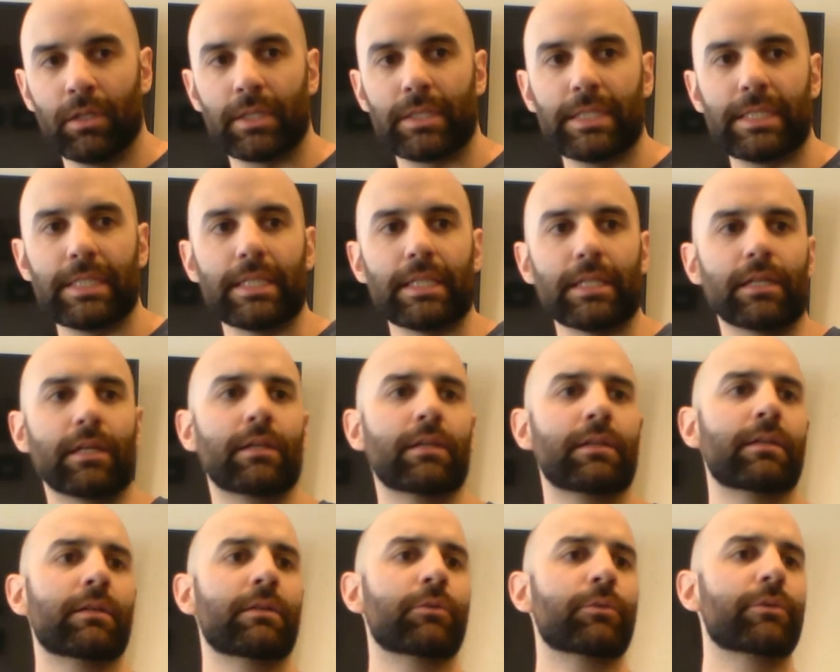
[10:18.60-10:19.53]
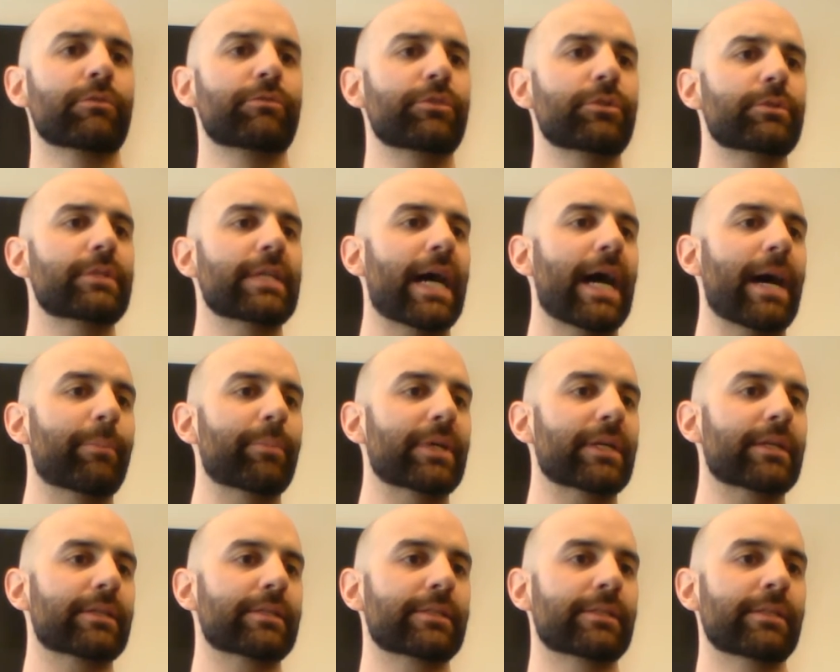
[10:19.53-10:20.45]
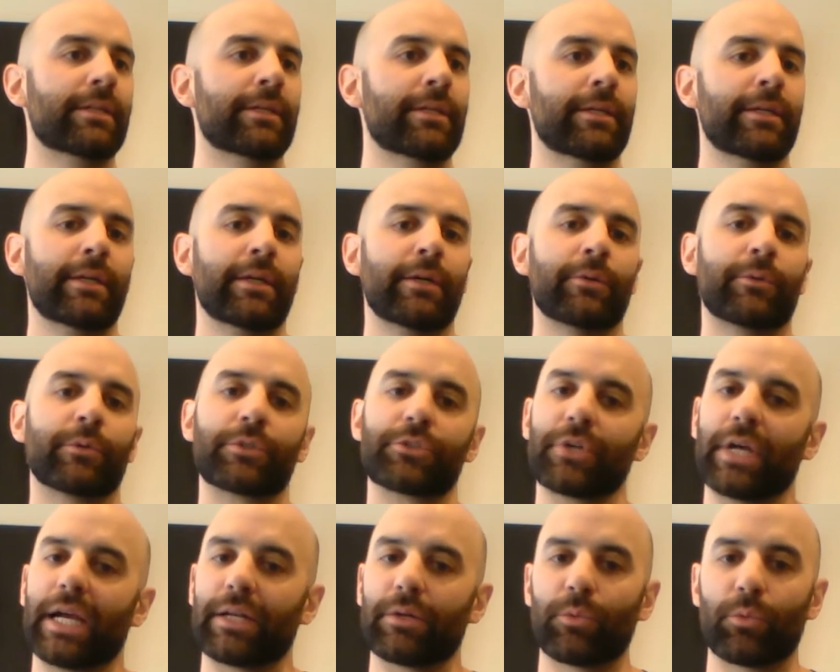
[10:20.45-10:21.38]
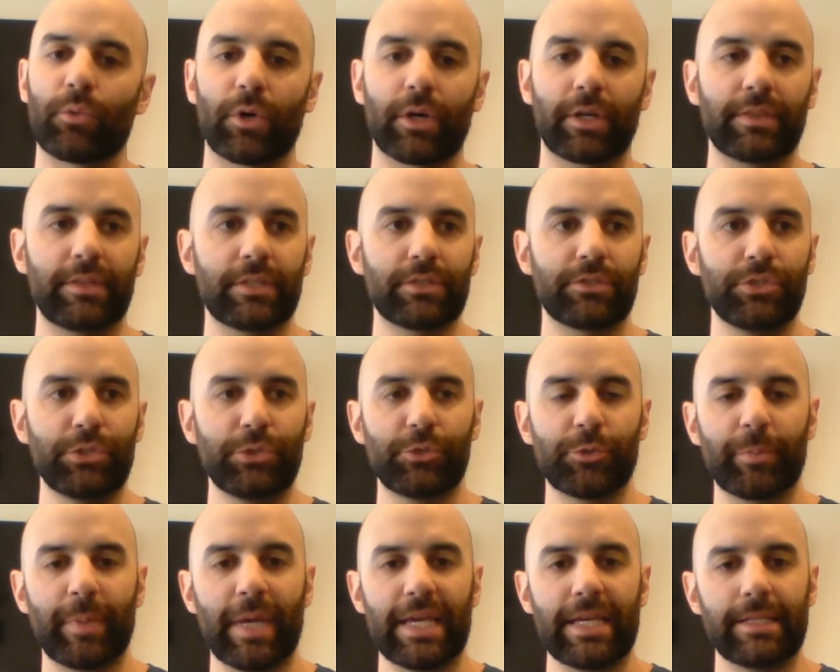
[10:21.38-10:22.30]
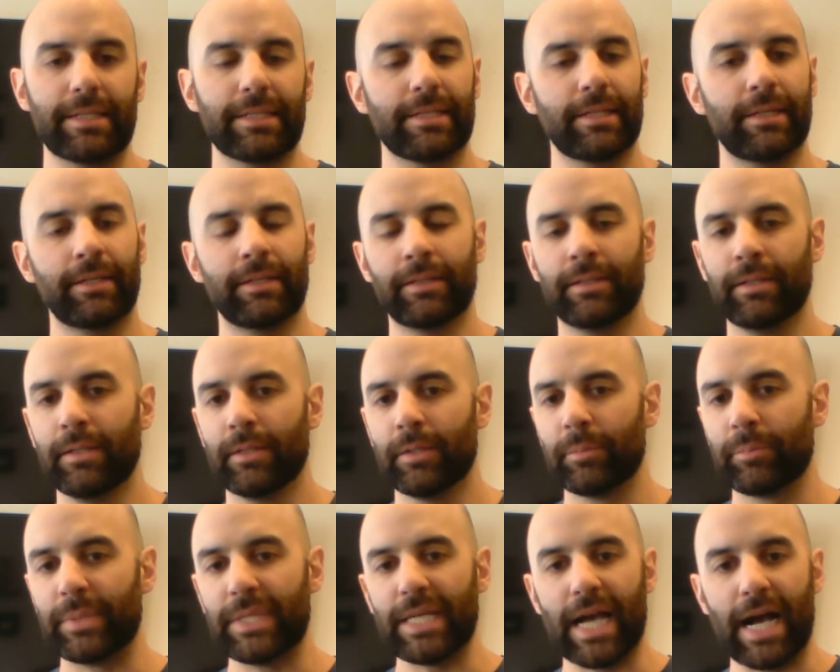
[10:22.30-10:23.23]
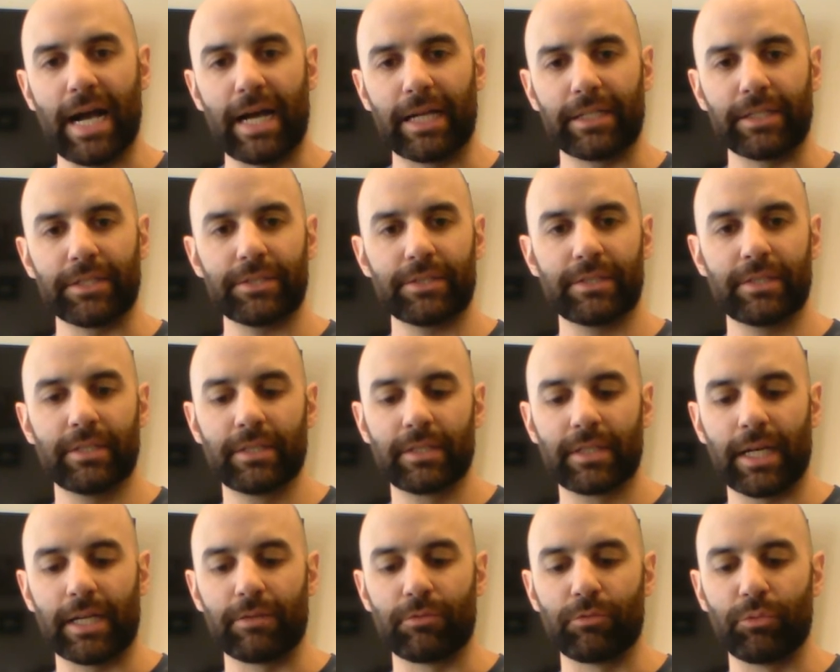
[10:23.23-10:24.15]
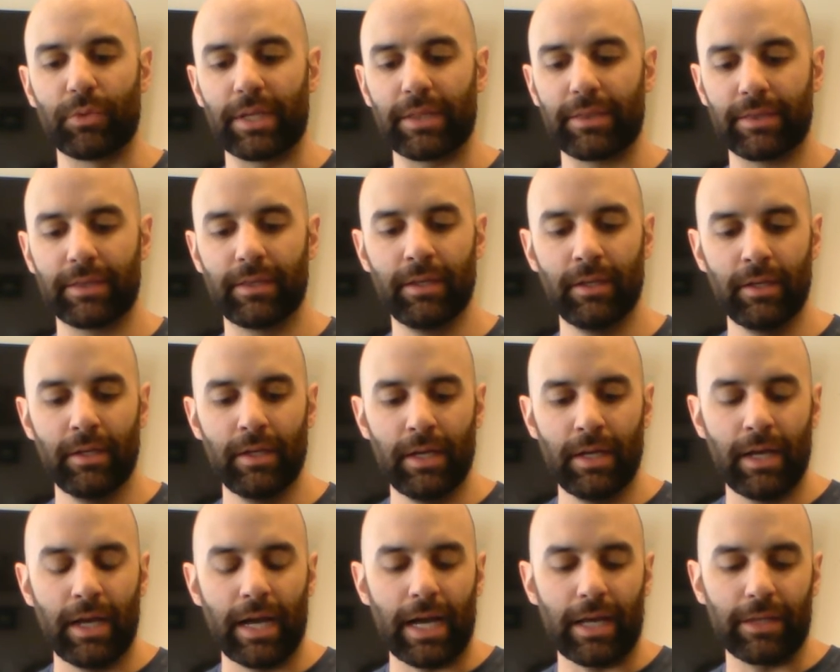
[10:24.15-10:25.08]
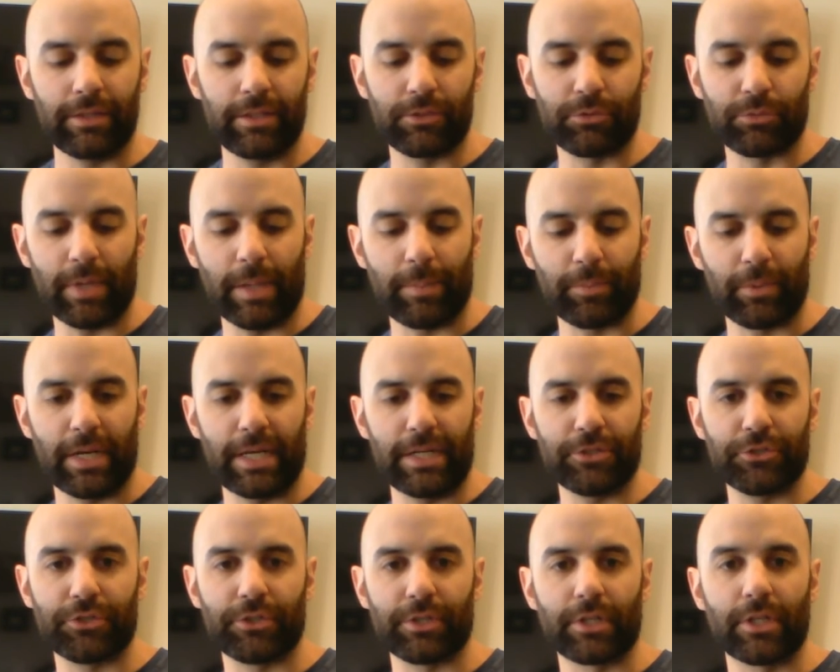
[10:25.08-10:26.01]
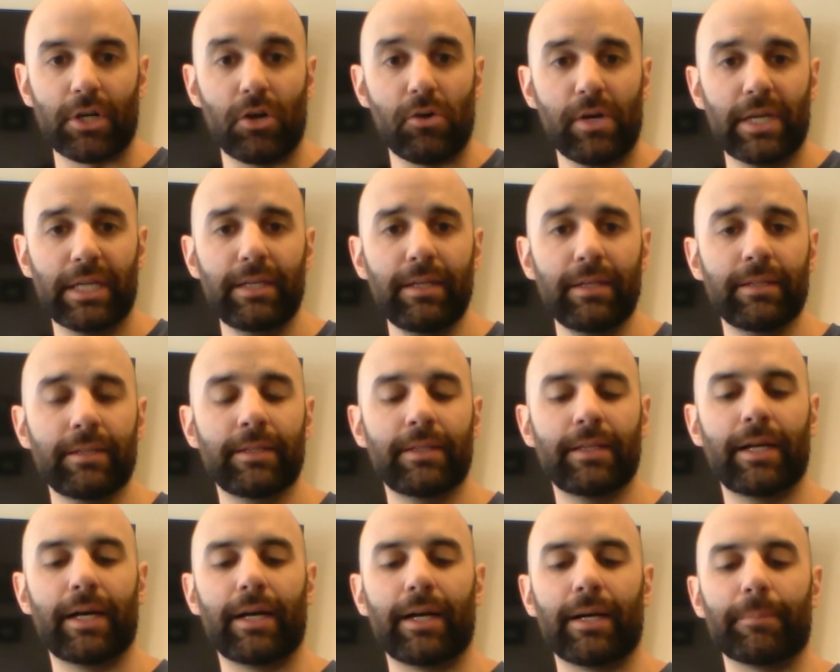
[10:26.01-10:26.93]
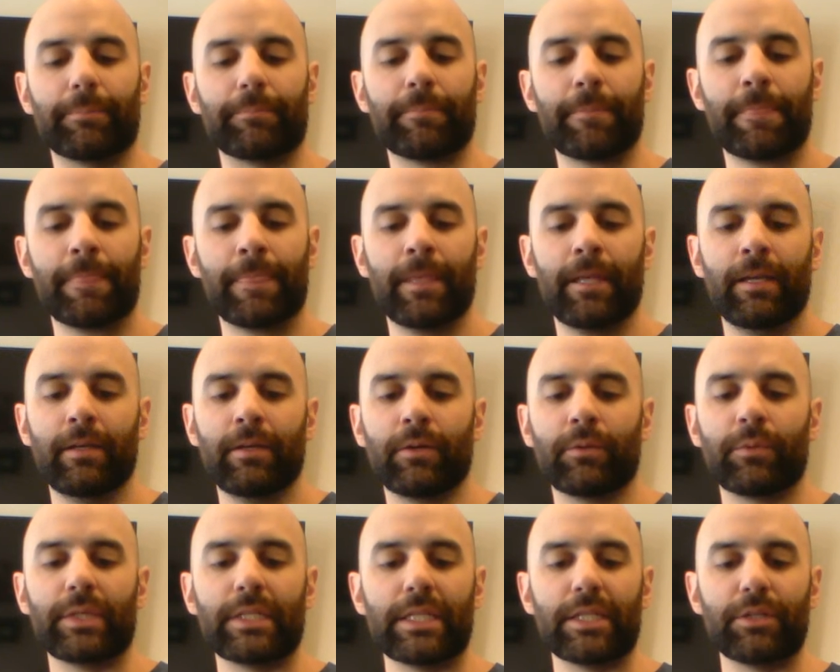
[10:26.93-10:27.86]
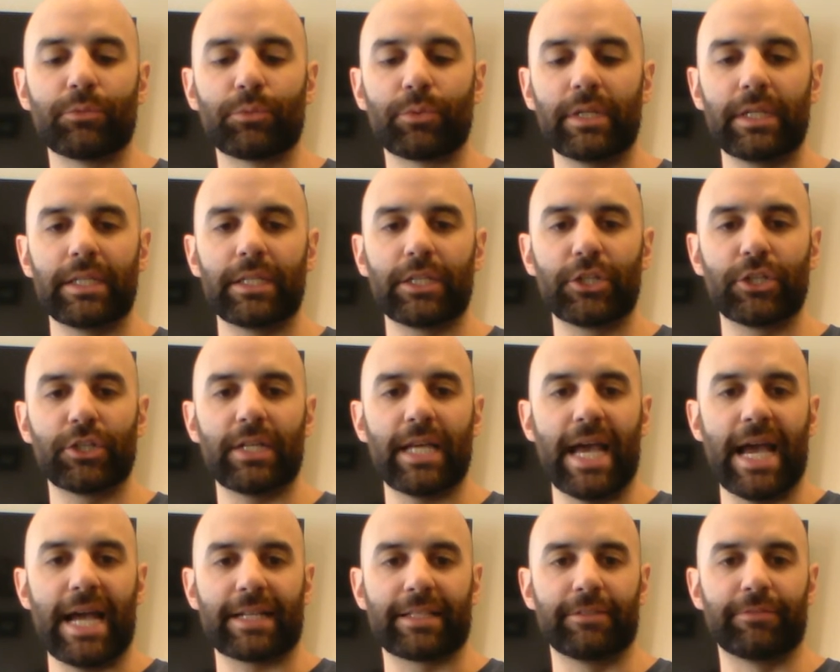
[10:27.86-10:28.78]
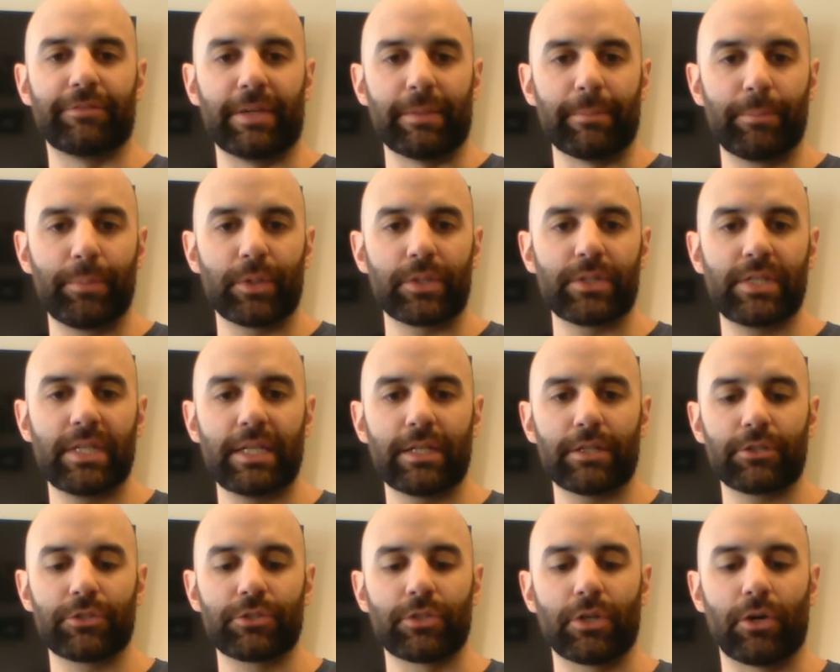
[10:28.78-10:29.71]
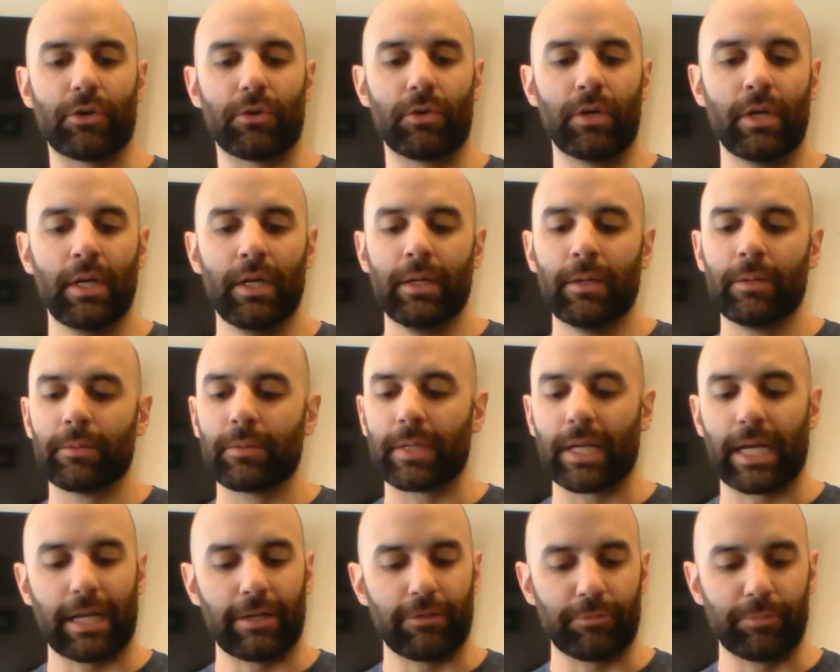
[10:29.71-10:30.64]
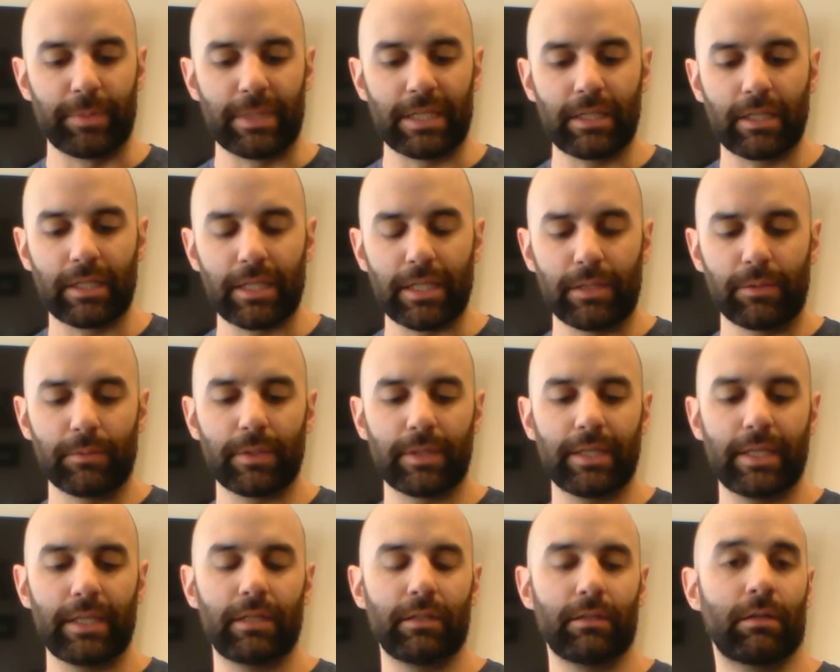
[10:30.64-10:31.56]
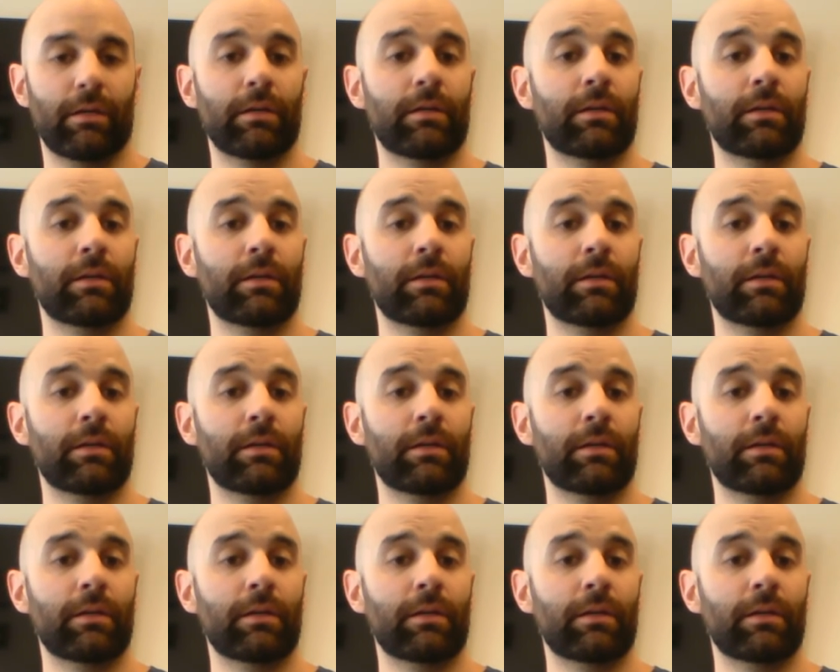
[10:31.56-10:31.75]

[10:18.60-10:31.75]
see. Review topics. We're trying to work this new space. Be honest kind of with how these rep ranges are going. We need really good active inputs here, so kind of be clean with it.